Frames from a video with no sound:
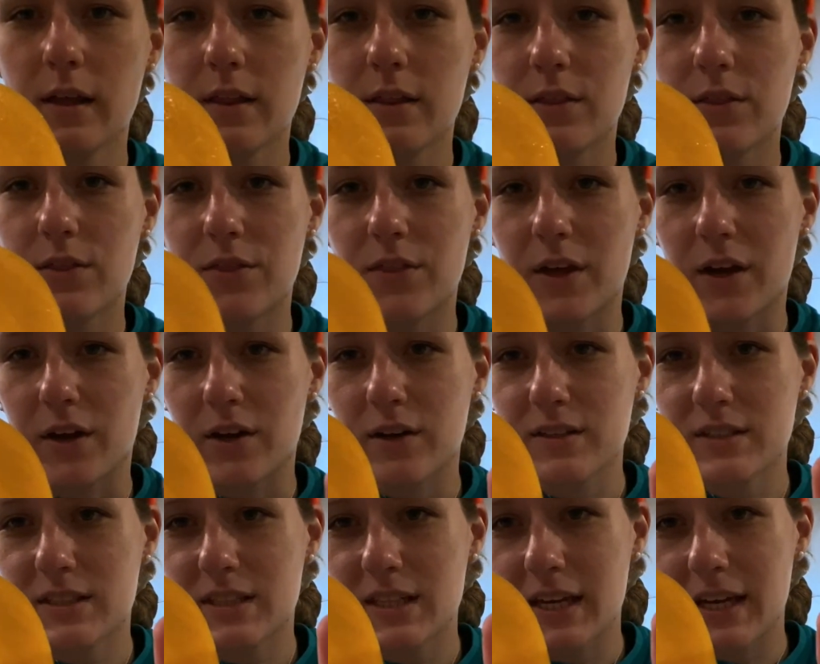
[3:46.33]

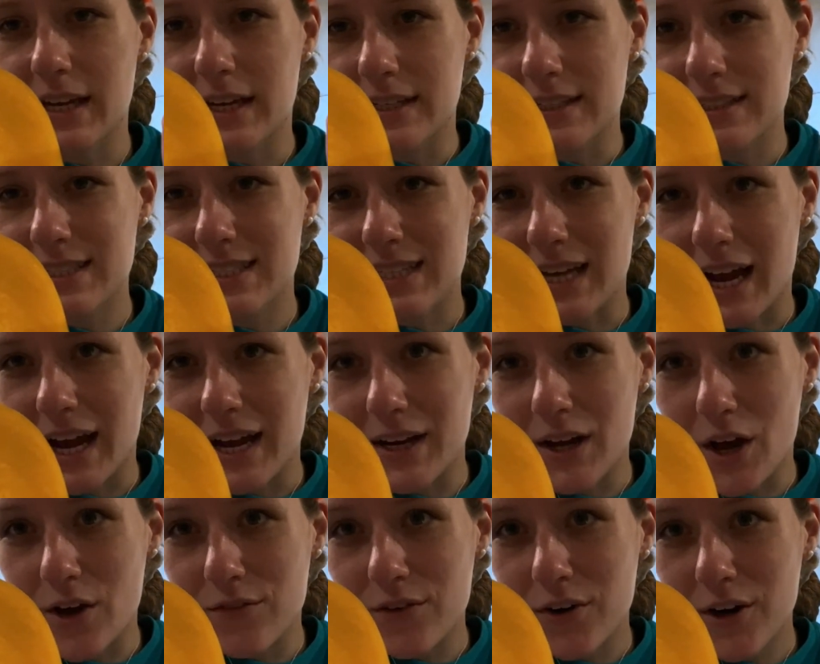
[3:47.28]
There's the inside
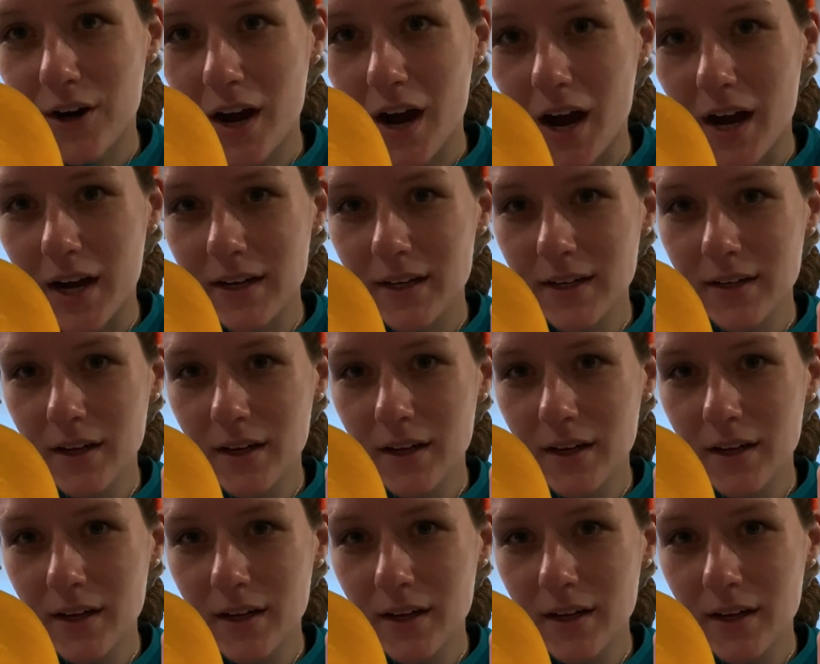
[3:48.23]
of our honey